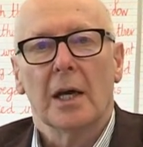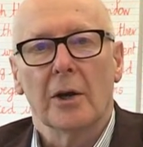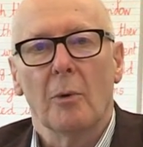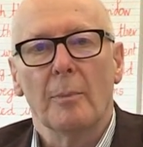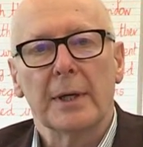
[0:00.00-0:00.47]

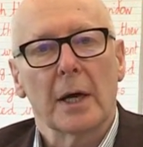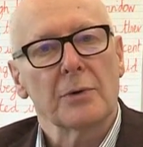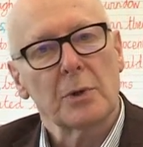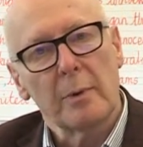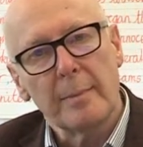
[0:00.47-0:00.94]
And on we go.
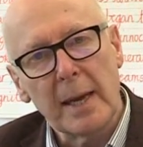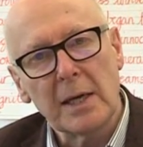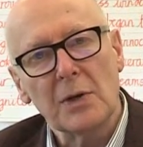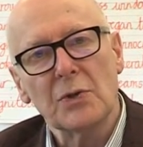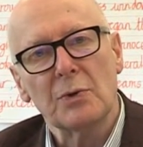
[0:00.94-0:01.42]
So we're
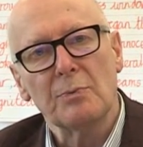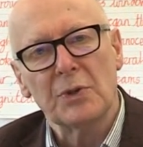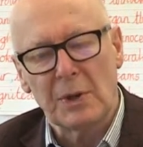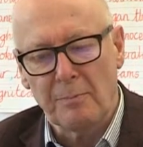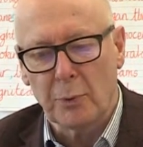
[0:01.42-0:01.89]
making some
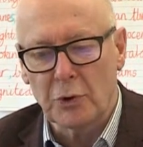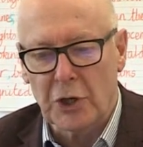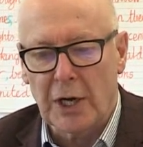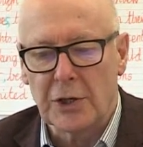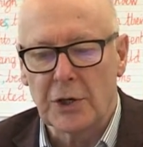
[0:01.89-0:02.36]
simple
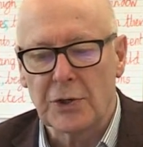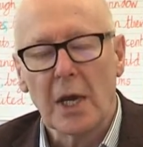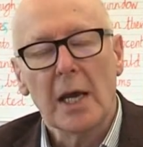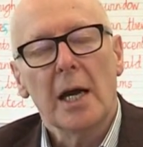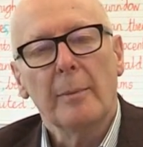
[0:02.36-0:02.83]
changes,
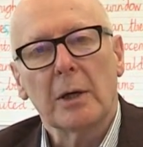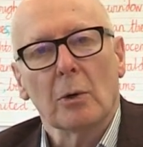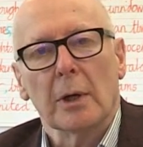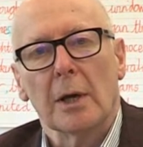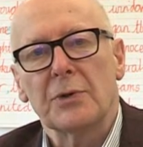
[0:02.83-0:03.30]
and we
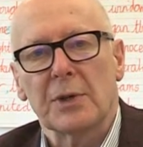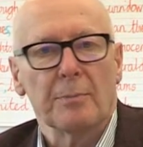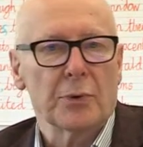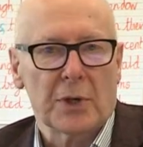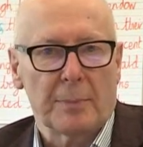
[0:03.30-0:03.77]
call those
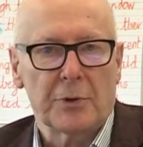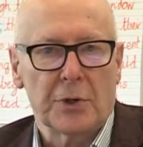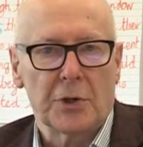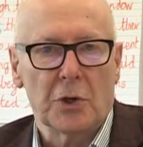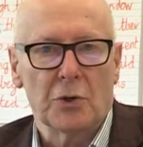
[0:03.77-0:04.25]
simple
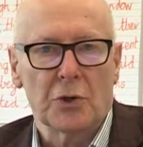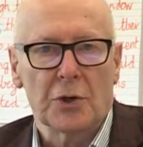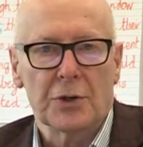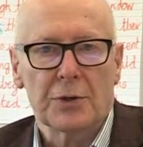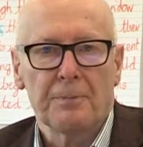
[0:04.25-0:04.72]

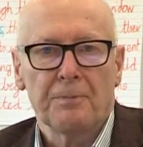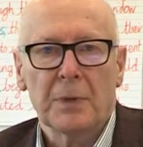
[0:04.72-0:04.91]
substitutions.